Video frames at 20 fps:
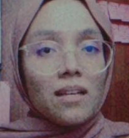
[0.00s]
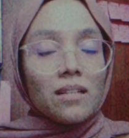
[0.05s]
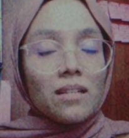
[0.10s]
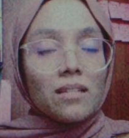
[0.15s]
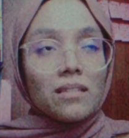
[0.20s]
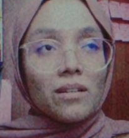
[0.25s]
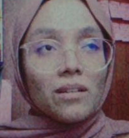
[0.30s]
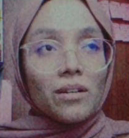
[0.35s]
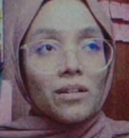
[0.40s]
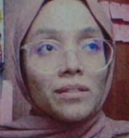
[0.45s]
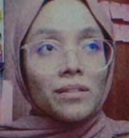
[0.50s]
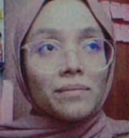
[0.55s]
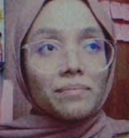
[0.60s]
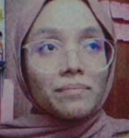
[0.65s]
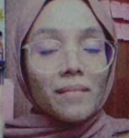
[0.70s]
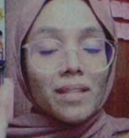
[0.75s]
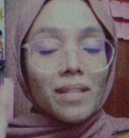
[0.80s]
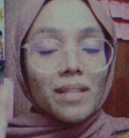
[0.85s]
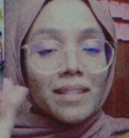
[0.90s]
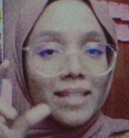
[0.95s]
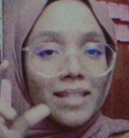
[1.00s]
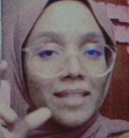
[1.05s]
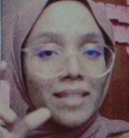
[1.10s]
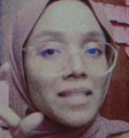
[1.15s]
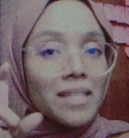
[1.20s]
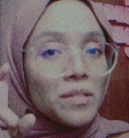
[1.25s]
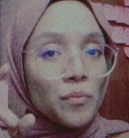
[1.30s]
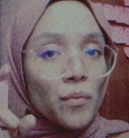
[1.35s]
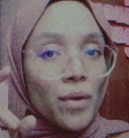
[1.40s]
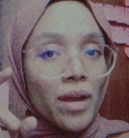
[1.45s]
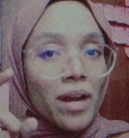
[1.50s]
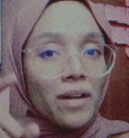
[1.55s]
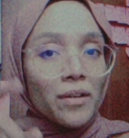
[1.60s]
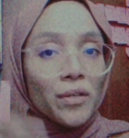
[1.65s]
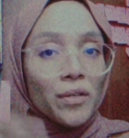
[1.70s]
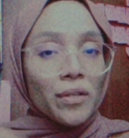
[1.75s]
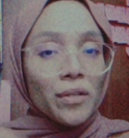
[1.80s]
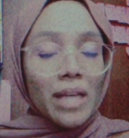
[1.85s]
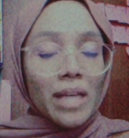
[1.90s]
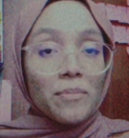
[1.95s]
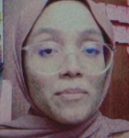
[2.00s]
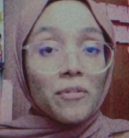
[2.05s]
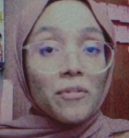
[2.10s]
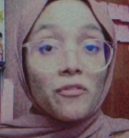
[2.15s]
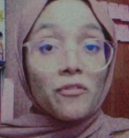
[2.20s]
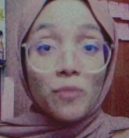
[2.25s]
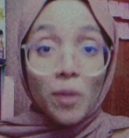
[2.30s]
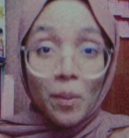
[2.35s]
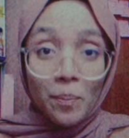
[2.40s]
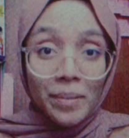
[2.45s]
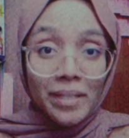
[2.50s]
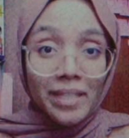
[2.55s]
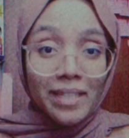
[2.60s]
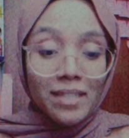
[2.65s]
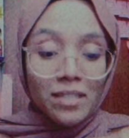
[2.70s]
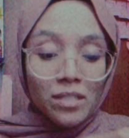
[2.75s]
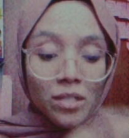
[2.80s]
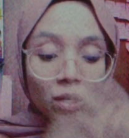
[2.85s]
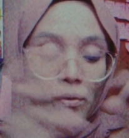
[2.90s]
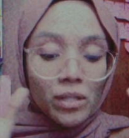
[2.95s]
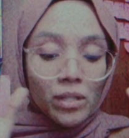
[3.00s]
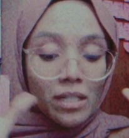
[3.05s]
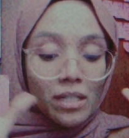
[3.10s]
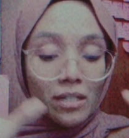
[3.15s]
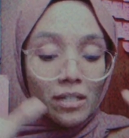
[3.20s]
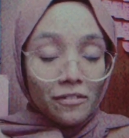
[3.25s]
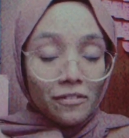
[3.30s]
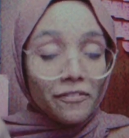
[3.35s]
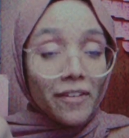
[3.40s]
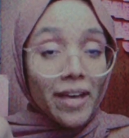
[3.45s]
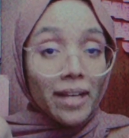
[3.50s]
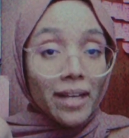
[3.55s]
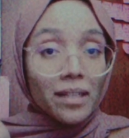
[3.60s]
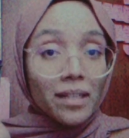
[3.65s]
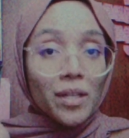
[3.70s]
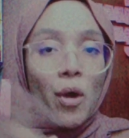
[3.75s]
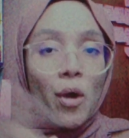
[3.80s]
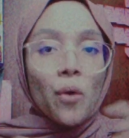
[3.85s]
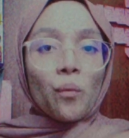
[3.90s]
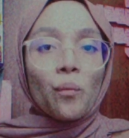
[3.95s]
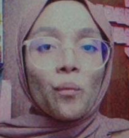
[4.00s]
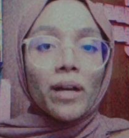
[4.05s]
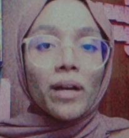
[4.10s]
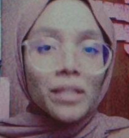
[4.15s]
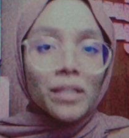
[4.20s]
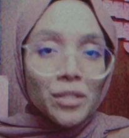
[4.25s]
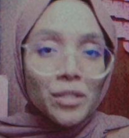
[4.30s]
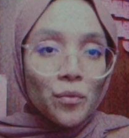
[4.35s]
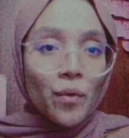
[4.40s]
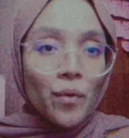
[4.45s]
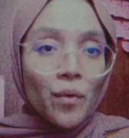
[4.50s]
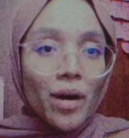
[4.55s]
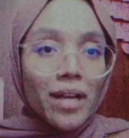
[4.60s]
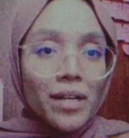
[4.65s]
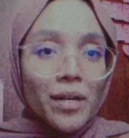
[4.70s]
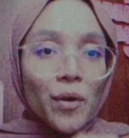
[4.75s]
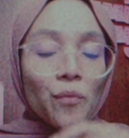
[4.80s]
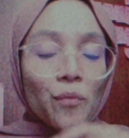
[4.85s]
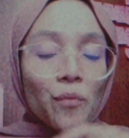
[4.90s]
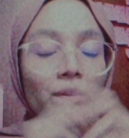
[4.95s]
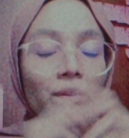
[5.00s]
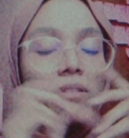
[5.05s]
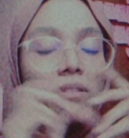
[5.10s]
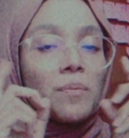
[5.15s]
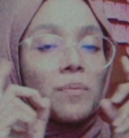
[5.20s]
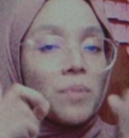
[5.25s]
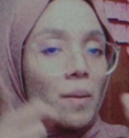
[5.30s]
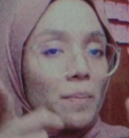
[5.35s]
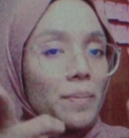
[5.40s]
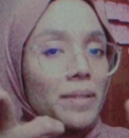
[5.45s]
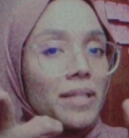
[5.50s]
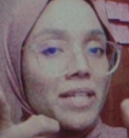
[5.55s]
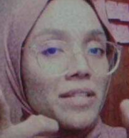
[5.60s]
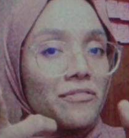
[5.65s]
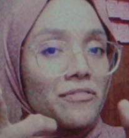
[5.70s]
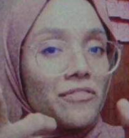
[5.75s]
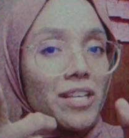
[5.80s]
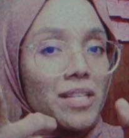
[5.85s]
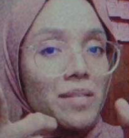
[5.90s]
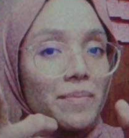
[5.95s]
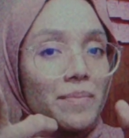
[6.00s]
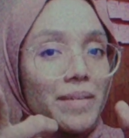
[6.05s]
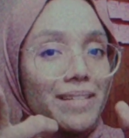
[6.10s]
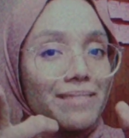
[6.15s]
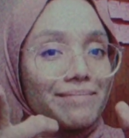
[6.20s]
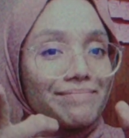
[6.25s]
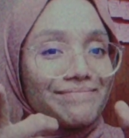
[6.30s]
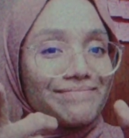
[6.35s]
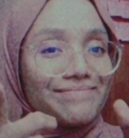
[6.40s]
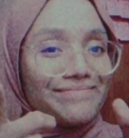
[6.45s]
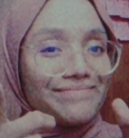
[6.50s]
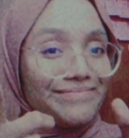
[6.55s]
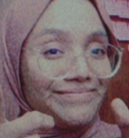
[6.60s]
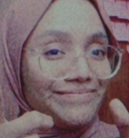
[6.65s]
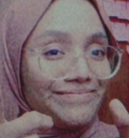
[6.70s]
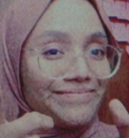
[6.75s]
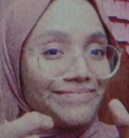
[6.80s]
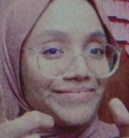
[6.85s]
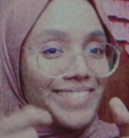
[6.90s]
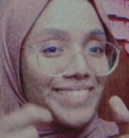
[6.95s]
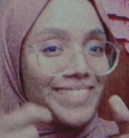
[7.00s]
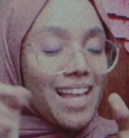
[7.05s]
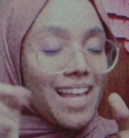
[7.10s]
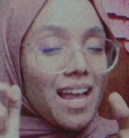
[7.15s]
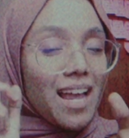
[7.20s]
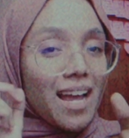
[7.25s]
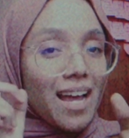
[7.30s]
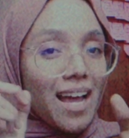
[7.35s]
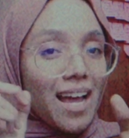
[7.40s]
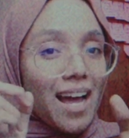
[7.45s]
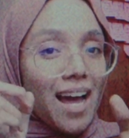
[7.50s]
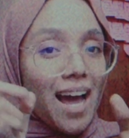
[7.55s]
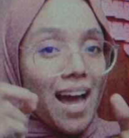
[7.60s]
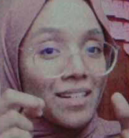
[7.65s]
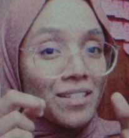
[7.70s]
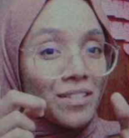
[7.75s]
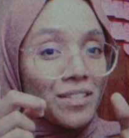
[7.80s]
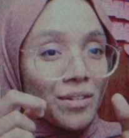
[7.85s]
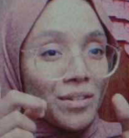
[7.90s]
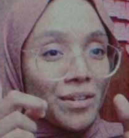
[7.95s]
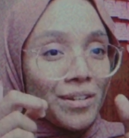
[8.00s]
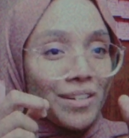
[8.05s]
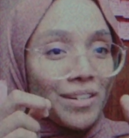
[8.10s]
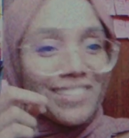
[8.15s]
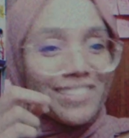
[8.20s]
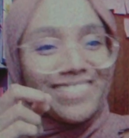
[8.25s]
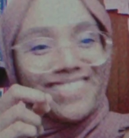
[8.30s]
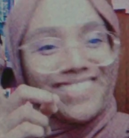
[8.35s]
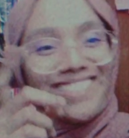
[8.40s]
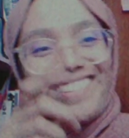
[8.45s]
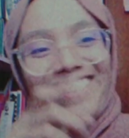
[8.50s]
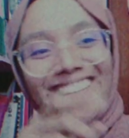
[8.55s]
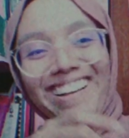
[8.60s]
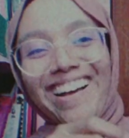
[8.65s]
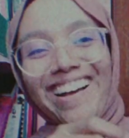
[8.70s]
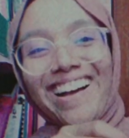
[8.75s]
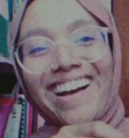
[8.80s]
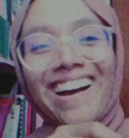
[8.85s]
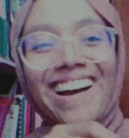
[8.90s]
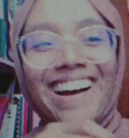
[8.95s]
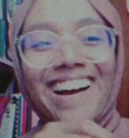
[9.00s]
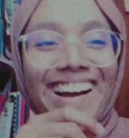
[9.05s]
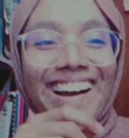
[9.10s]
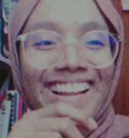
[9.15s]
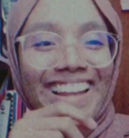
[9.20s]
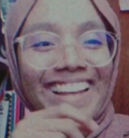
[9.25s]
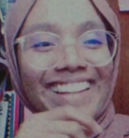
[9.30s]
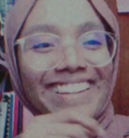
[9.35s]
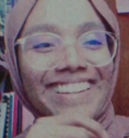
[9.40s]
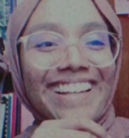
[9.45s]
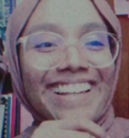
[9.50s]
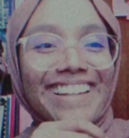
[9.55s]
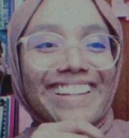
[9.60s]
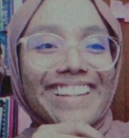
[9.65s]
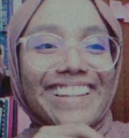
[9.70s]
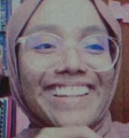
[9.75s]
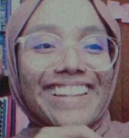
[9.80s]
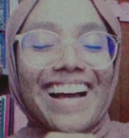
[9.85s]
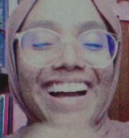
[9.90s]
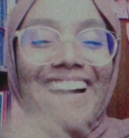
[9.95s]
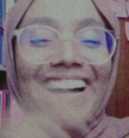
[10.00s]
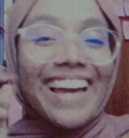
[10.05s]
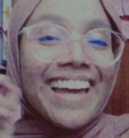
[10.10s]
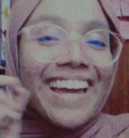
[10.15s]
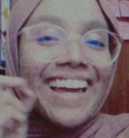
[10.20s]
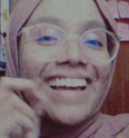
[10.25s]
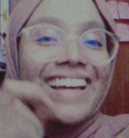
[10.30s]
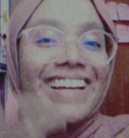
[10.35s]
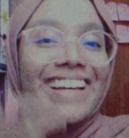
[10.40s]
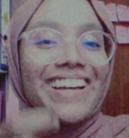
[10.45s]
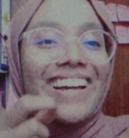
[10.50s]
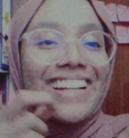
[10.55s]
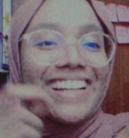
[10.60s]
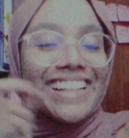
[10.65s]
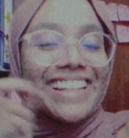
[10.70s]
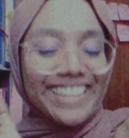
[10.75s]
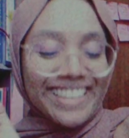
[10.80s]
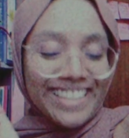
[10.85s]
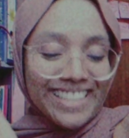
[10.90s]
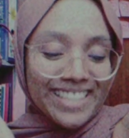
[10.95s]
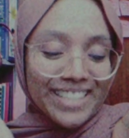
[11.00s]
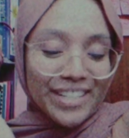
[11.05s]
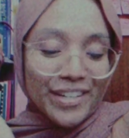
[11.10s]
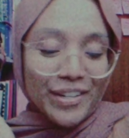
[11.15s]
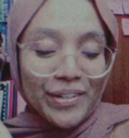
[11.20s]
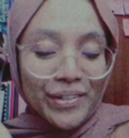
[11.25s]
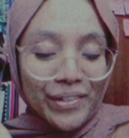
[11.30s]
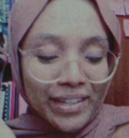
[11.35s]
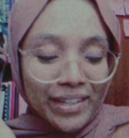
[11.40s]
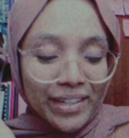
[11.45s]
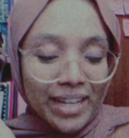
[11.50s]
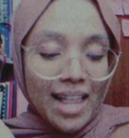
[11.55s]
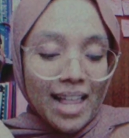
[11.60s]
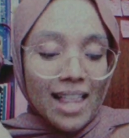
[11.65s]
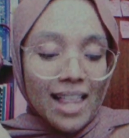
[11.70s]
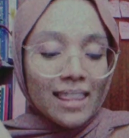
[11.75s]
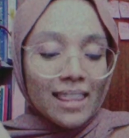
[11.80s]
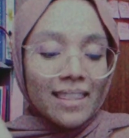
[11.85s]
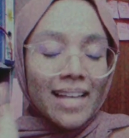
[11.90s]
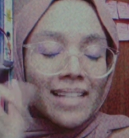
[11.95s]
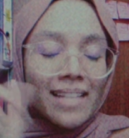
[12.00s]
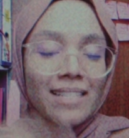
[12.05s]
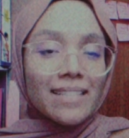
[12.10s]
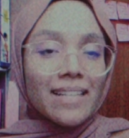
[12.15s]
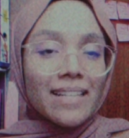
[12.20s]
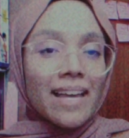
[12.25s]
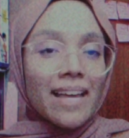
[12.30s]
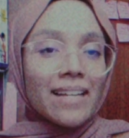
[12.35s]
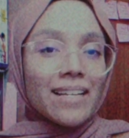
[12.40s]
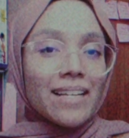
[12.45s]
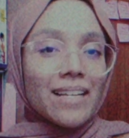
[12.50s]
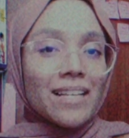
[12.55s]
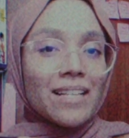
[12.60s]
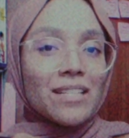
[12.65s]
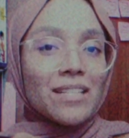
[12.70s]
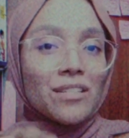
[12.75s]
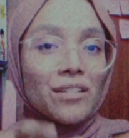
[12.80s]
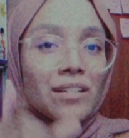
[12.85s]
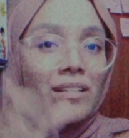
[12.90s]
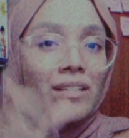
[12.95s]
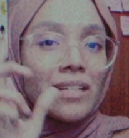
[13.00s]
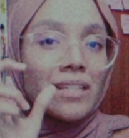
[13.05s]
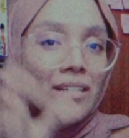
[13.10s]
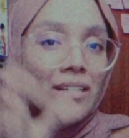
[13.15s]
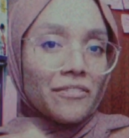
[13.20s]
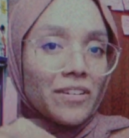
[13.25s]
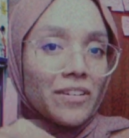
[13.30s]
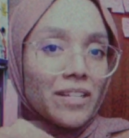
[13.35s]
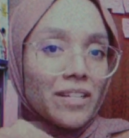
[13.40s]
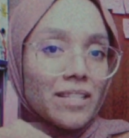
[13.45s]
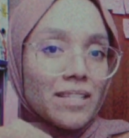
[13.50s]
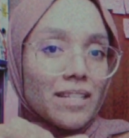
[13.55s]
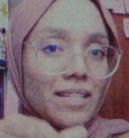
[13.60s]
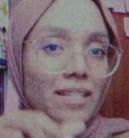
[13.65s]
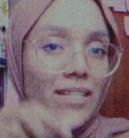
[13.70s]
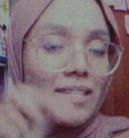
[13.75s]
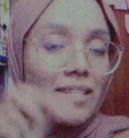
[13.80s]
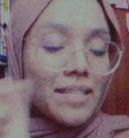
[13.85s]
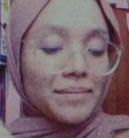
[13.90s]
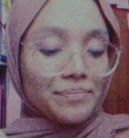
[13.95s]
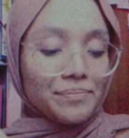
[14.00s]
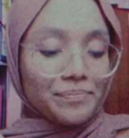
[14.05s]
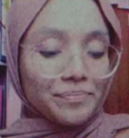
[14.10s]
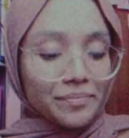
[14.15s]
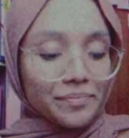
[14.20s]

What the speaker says: So this is where your type of property is going to affect what you want with your property investment. Also, like that. Okay, got it. So let's get into the differences.